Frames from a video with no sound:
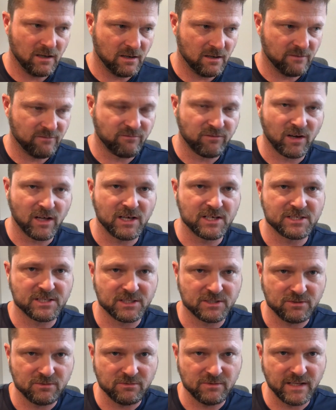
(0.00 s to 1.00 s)
flush
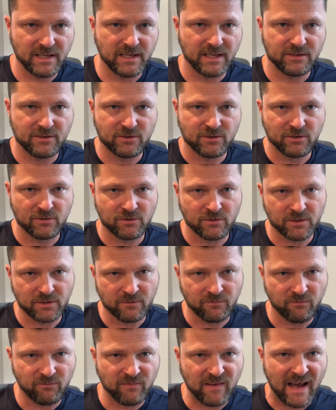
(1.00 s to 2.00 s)
that you did, you're going
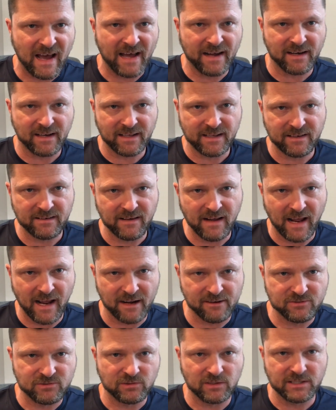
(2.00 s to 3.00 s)
to finally
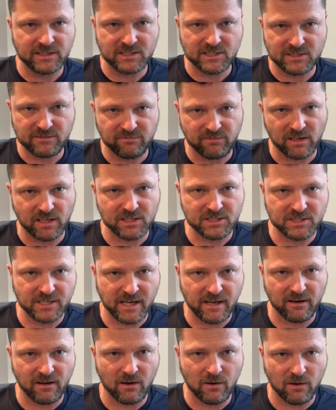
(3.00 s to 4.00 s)
naturally just flush
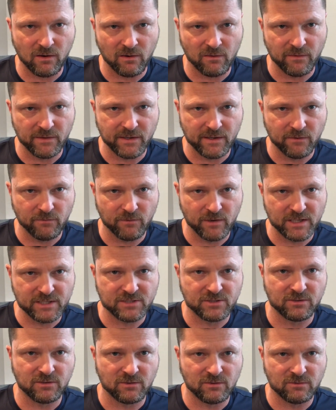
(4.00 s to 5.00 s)
out all the
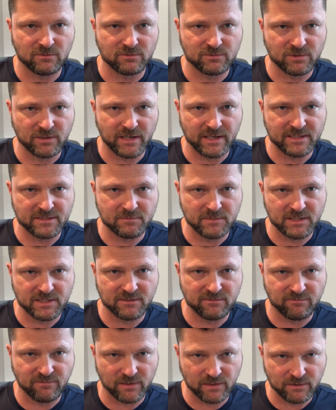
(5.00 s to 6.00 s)
original
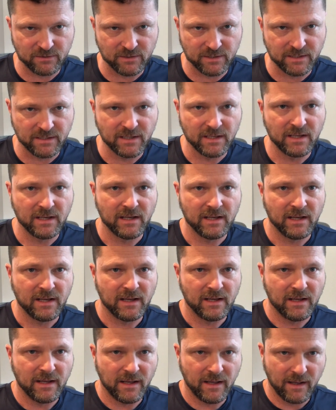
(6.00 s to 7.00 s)
transmission fluid
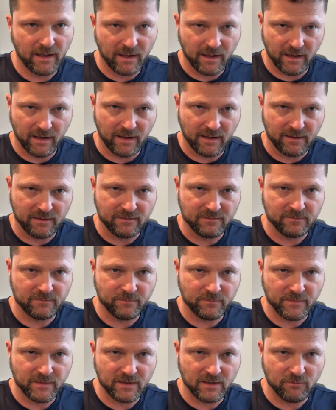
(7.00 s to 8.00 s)

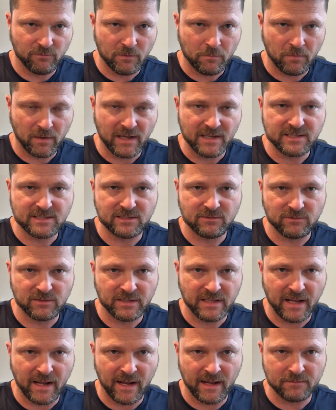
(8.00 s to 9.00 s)
and replace it
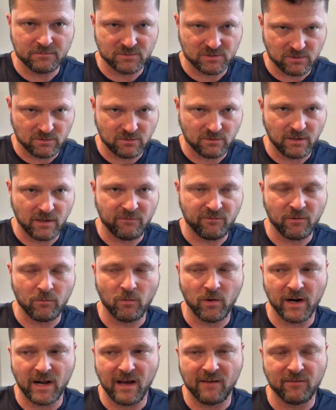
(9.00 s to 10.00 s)
with the Amsoil. And
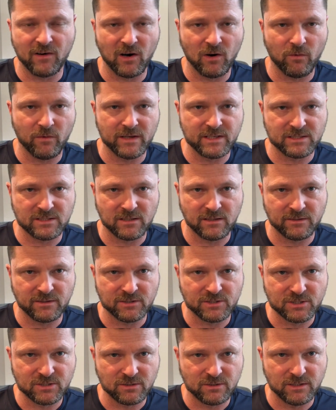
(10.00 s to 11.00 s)
from what I've always
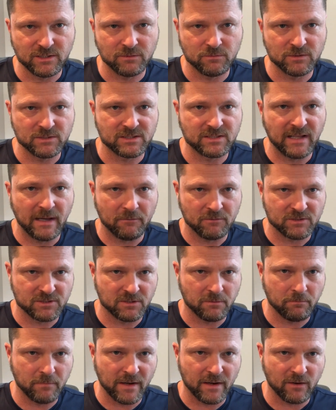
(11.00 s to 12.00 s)
understood was that was
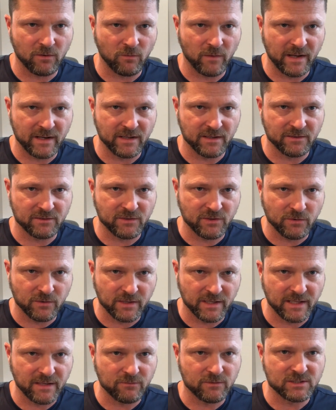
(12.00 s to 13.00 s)
the better way to
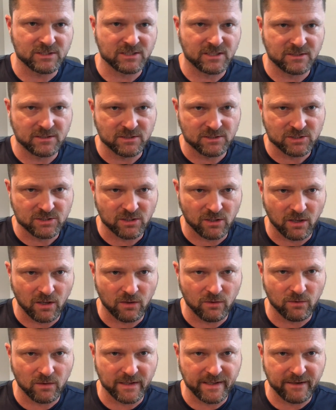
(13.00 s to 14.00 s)
doing it, was to
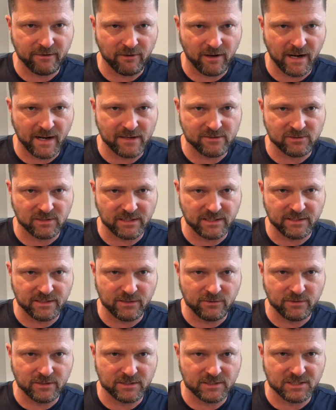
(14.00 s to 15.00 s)
slowly, gradually
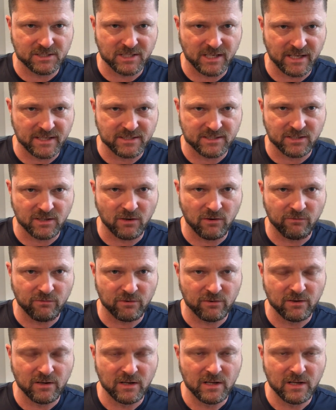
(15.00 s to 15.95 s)
do it, to change it over,